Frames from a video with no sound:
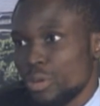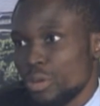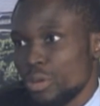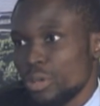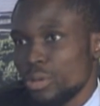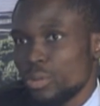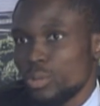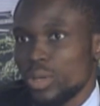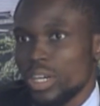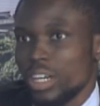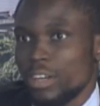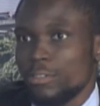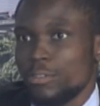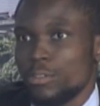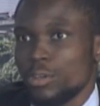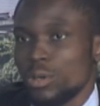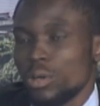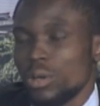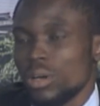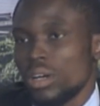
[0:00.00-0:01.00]
period, while
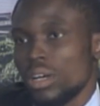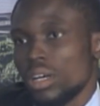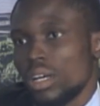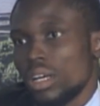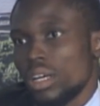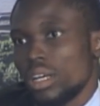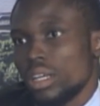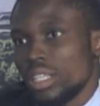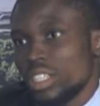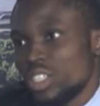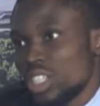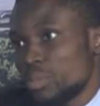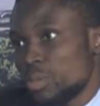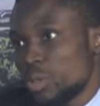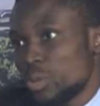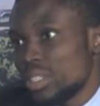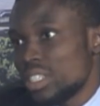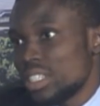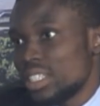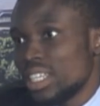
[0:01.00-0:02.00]
for Nigerian
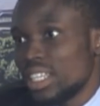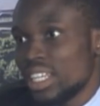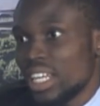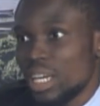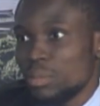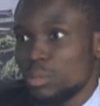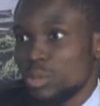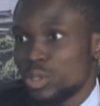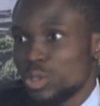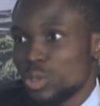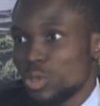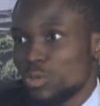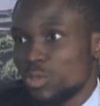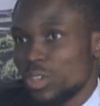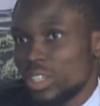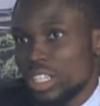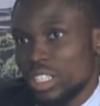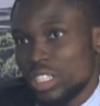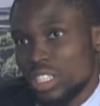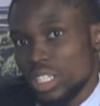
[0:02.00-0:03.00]
breweries is their 9 months so
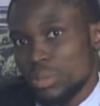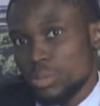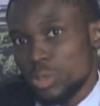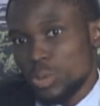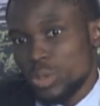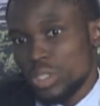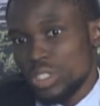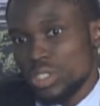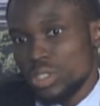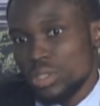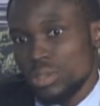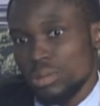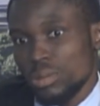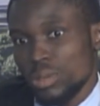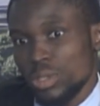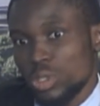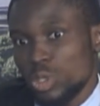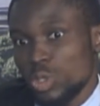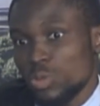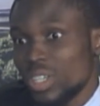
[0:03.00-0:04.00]
far. Nigerian breweries
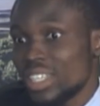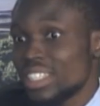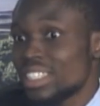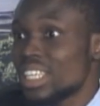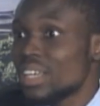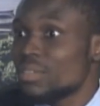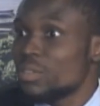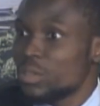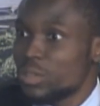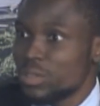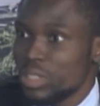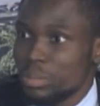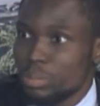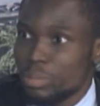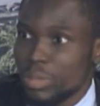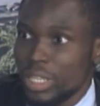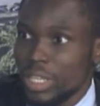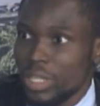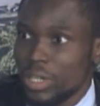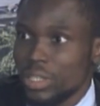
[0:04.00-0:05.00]
notched over
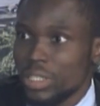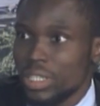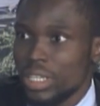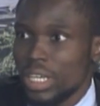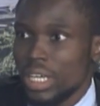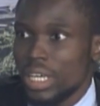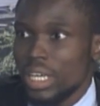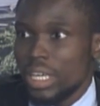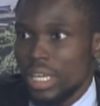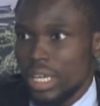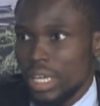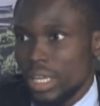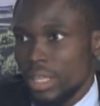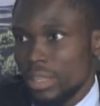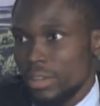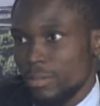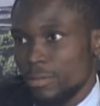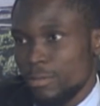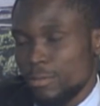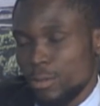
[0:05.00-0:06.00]
700 billion
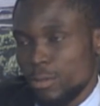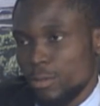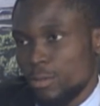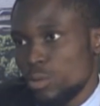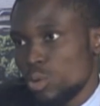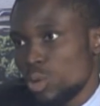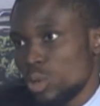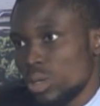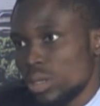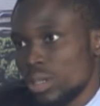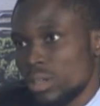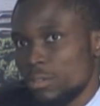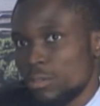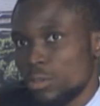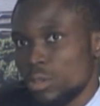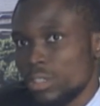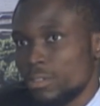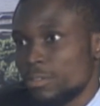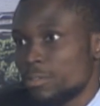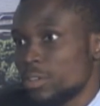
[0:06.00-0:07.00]

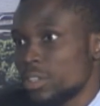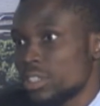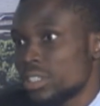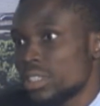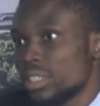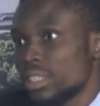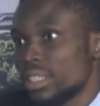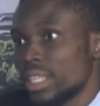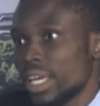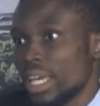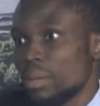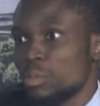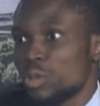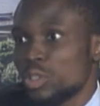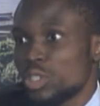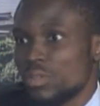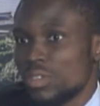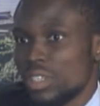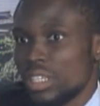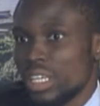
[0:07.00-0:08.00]
for the first 9
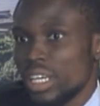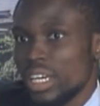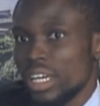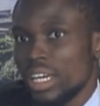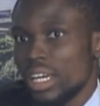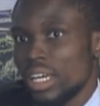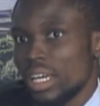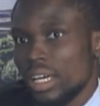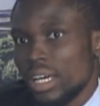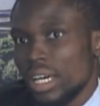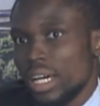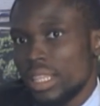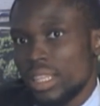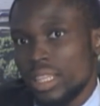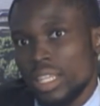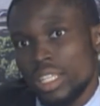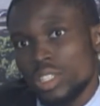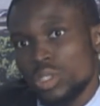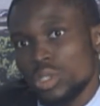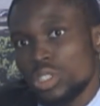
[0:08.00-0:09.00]
months of the year.
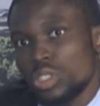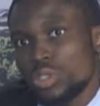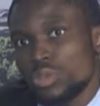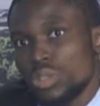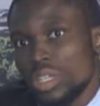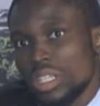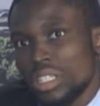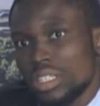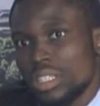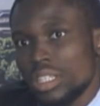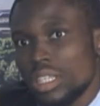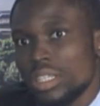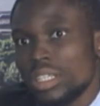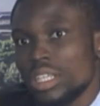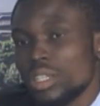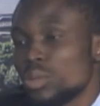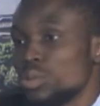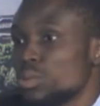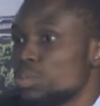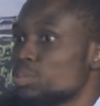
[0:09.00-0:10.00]
At such a rate,
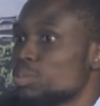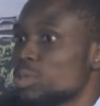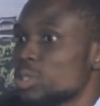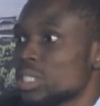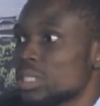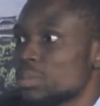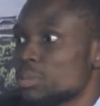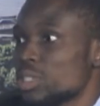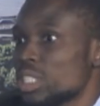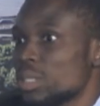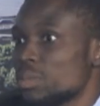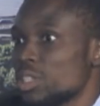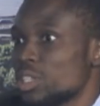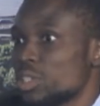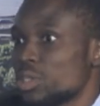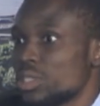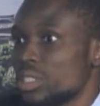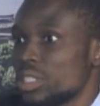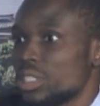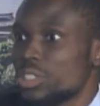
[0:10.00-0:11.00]
they could possibly
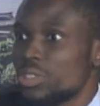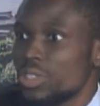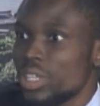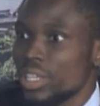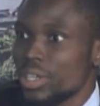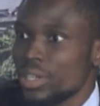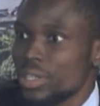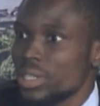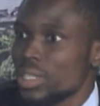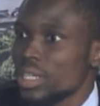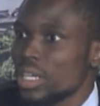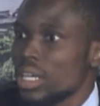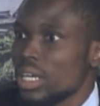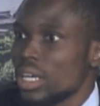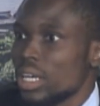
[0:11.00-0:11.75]
cross 1 trillion